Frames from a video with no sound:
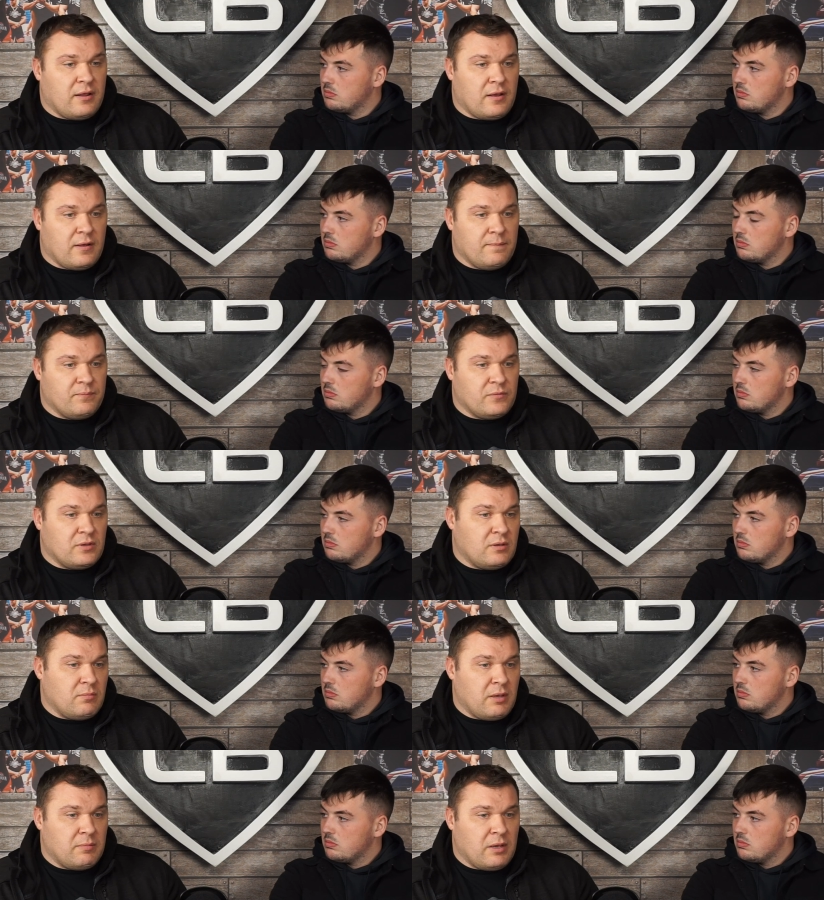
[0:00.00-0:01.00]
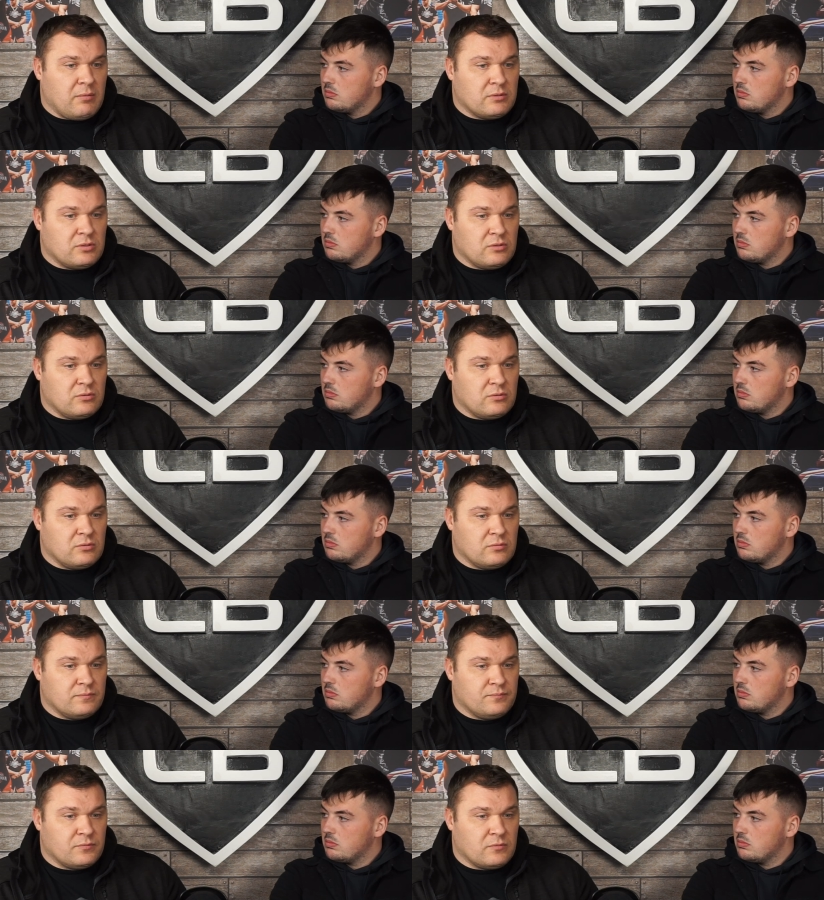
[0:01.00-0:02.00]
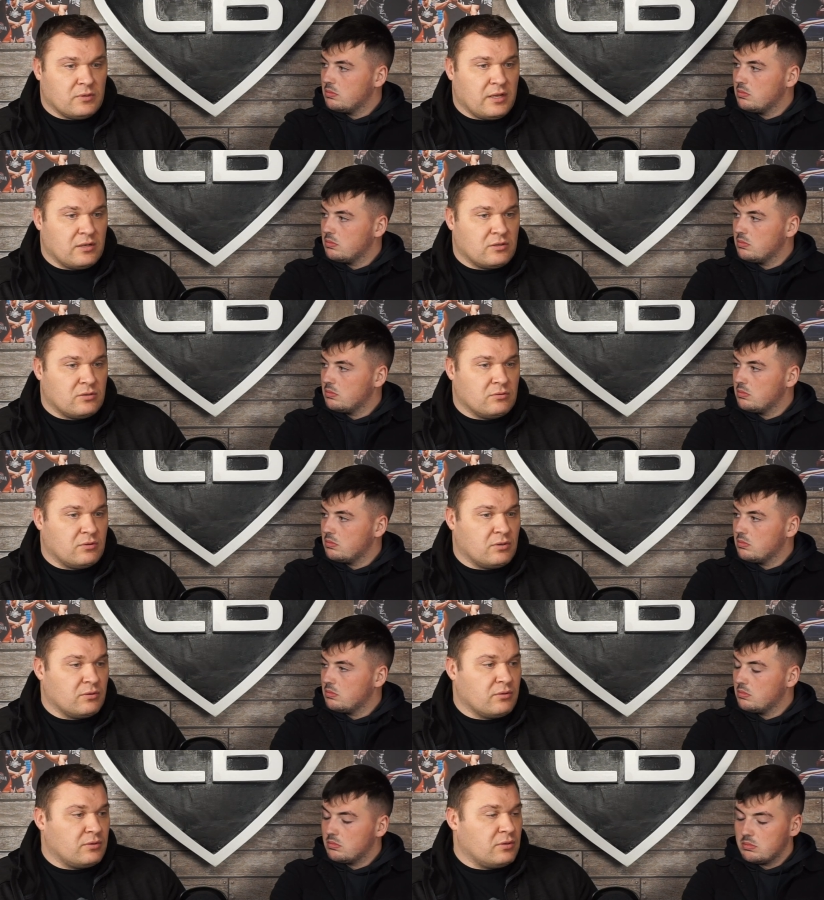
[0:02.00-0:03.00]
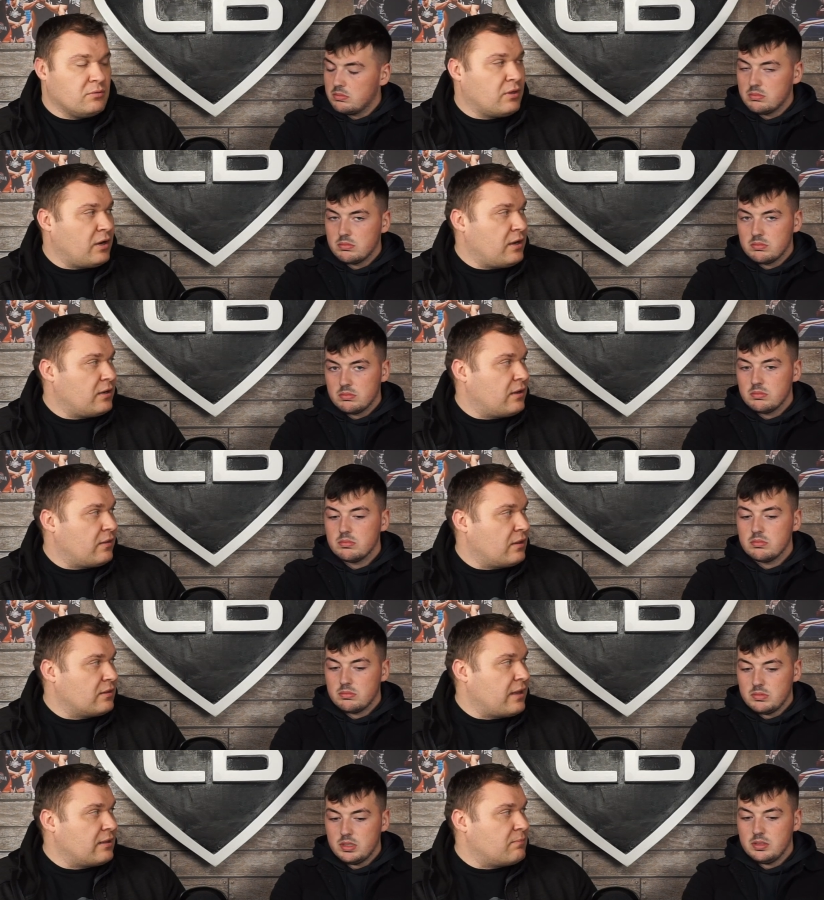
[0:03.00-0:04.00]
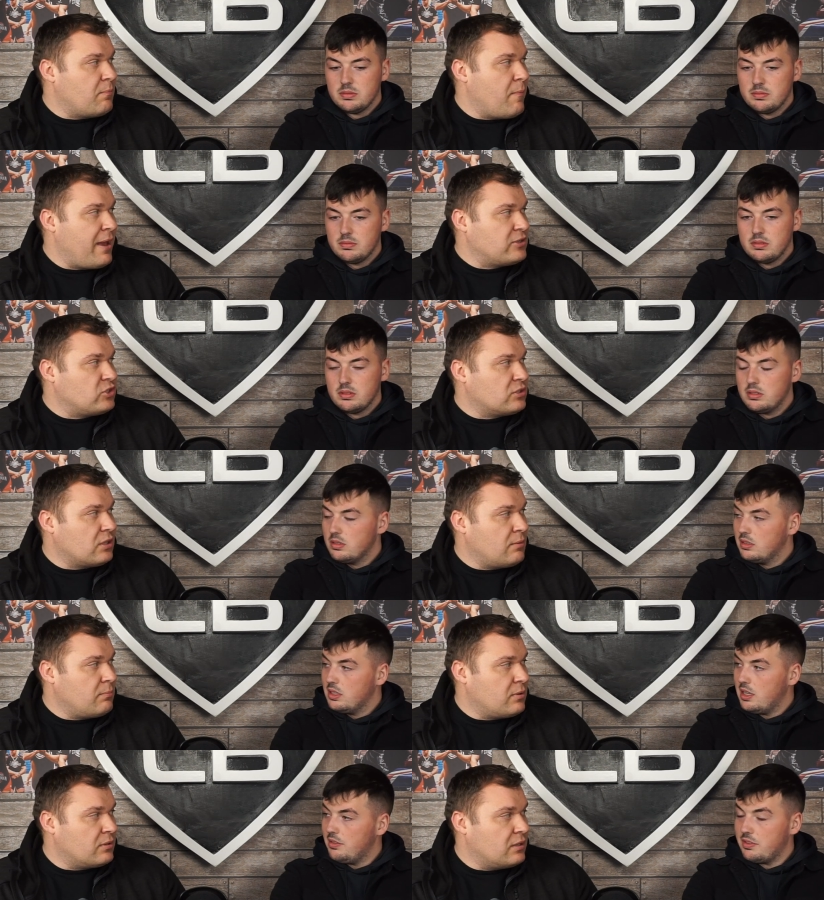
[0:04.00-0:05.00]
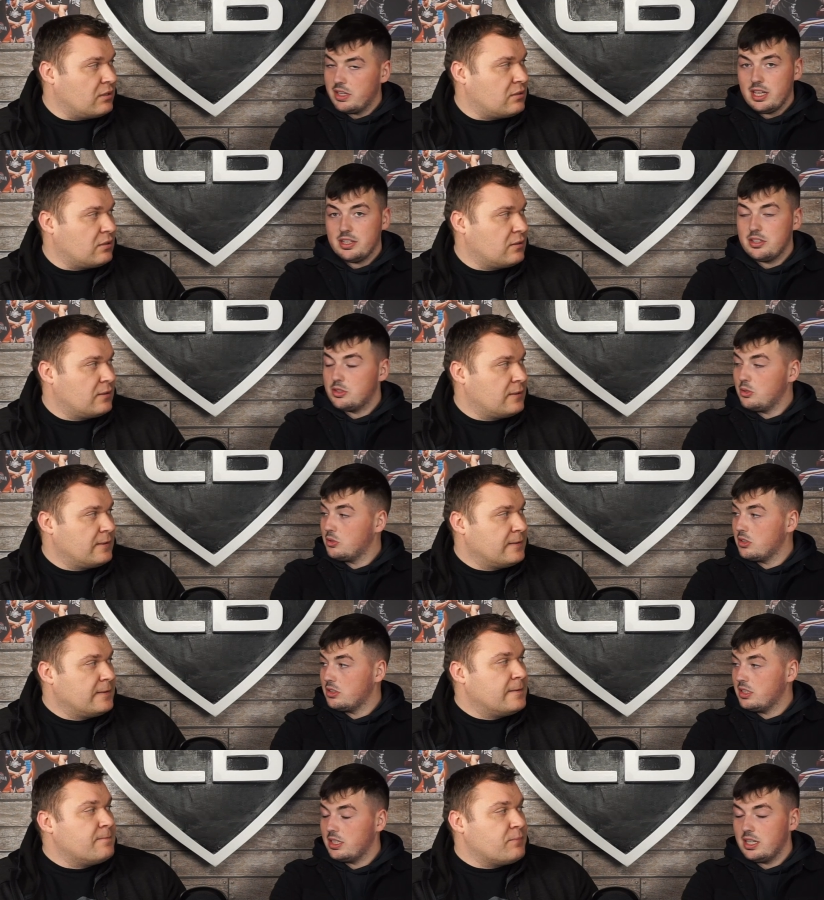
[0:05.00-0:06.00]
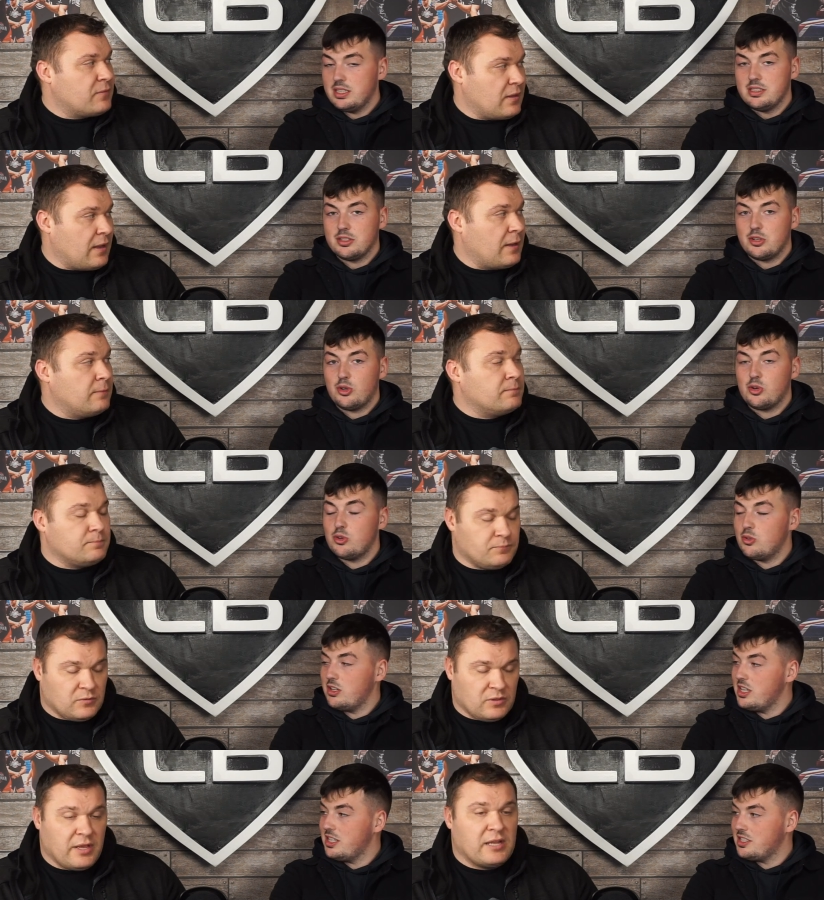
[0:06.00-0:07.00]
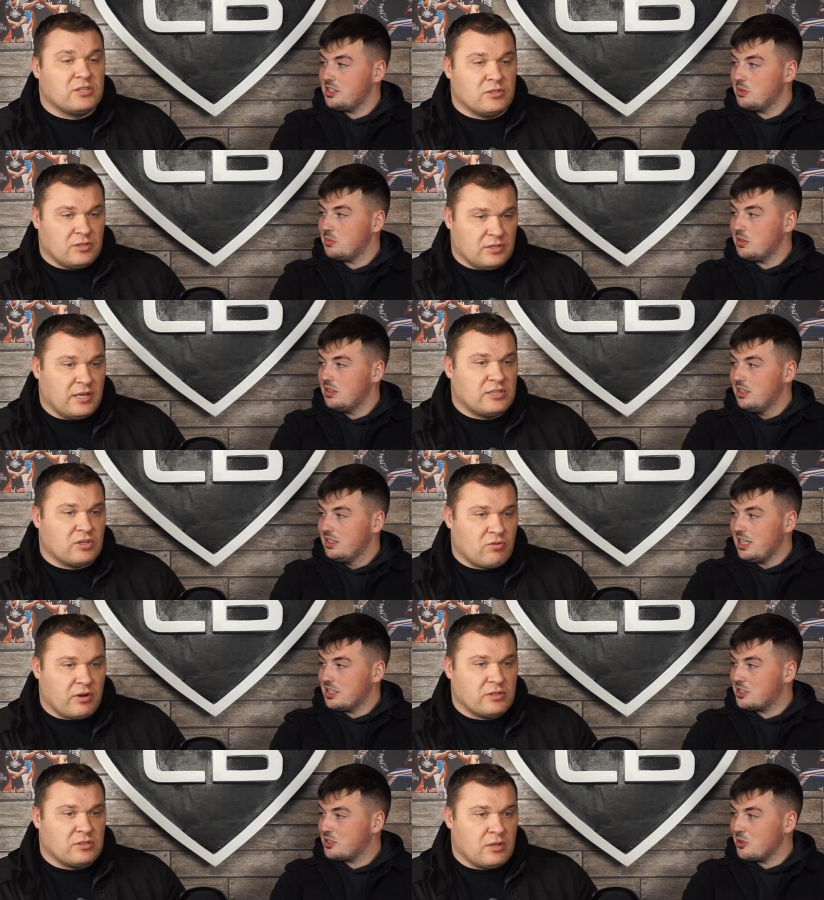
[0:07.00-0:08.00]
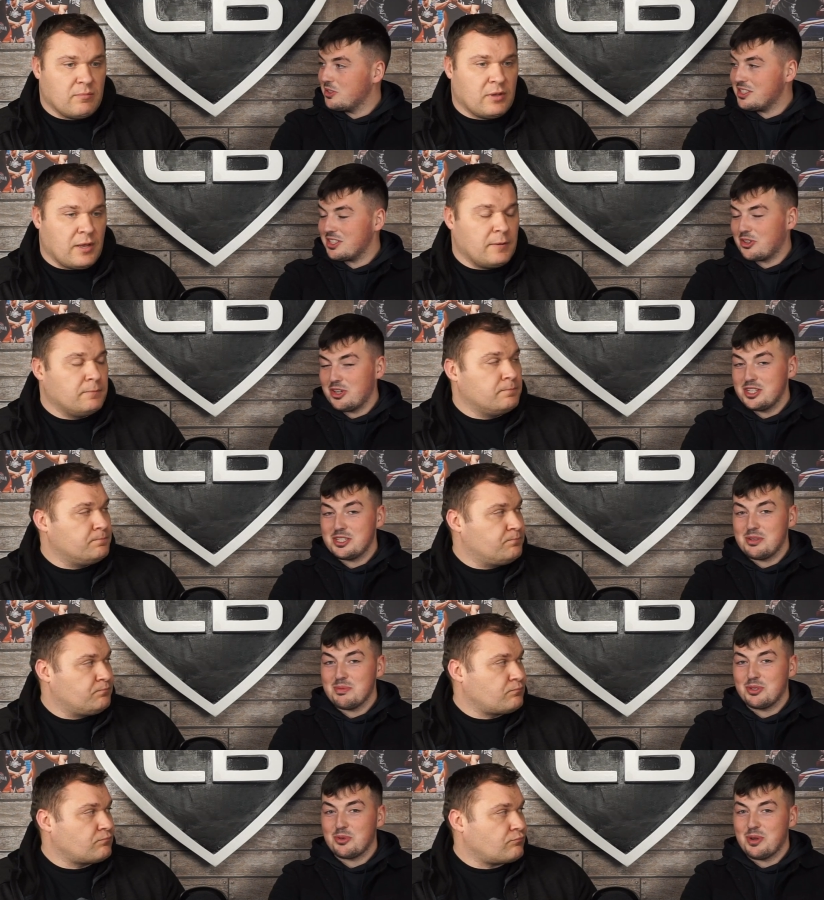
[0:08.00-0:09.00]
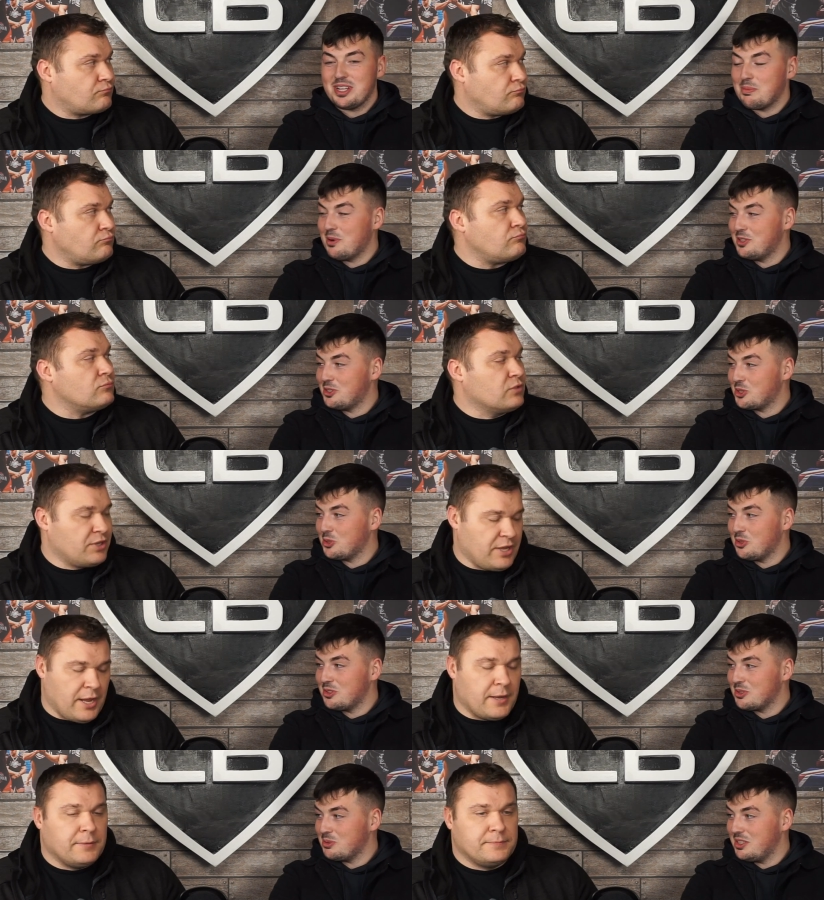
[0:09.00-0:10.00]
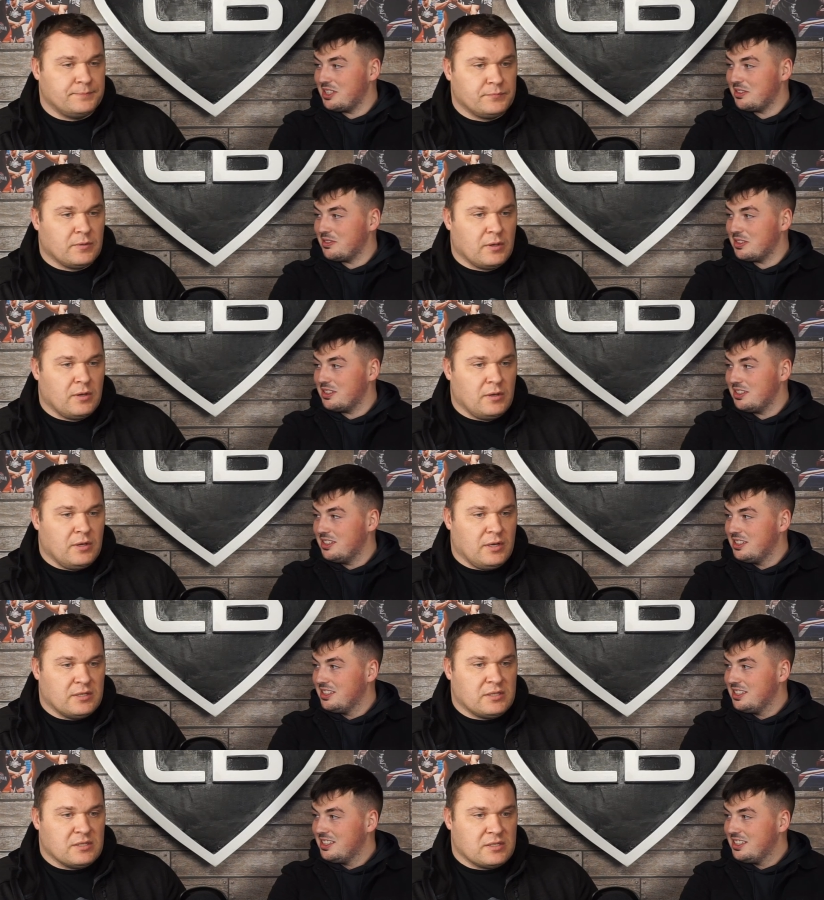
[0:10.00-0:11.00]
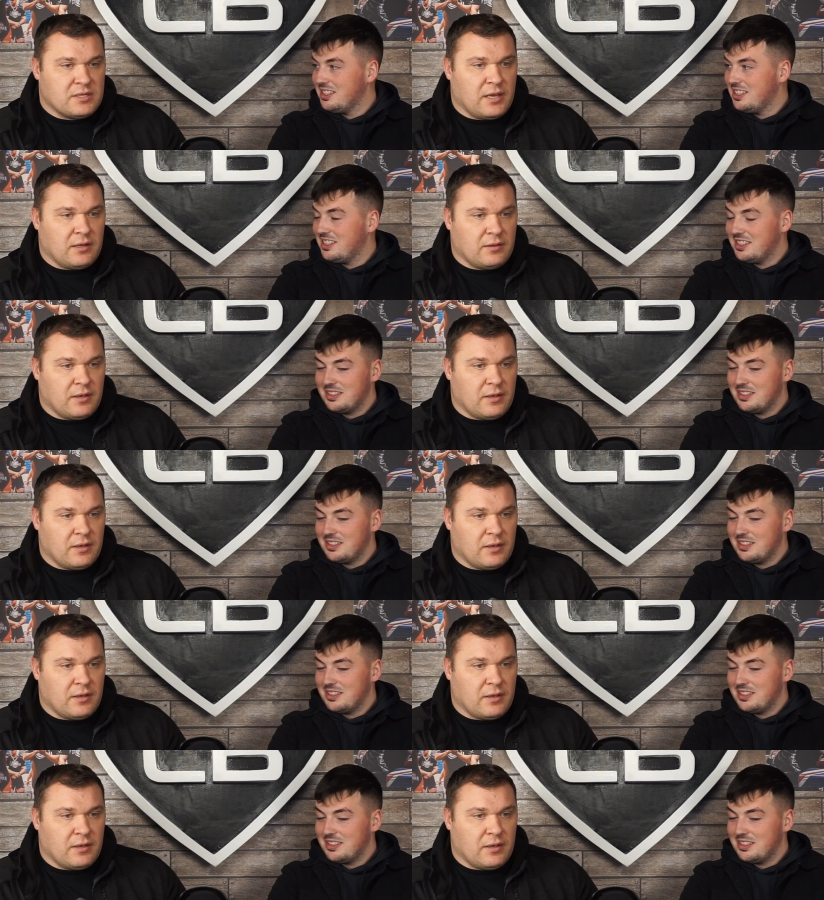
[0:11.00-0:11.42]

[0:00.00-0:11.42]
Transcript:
Speaker 1: um, he may be able to get it to two two thirty, I think that yeah. magic number. If you get to two
Speaker 2: thirty, that is yeah, crazy that's, number. That's a that's crazy, so, that's yeah. a crazy amount of weight to put on your shoulders yeah. when you think of it.
Speaker 1: It's insane,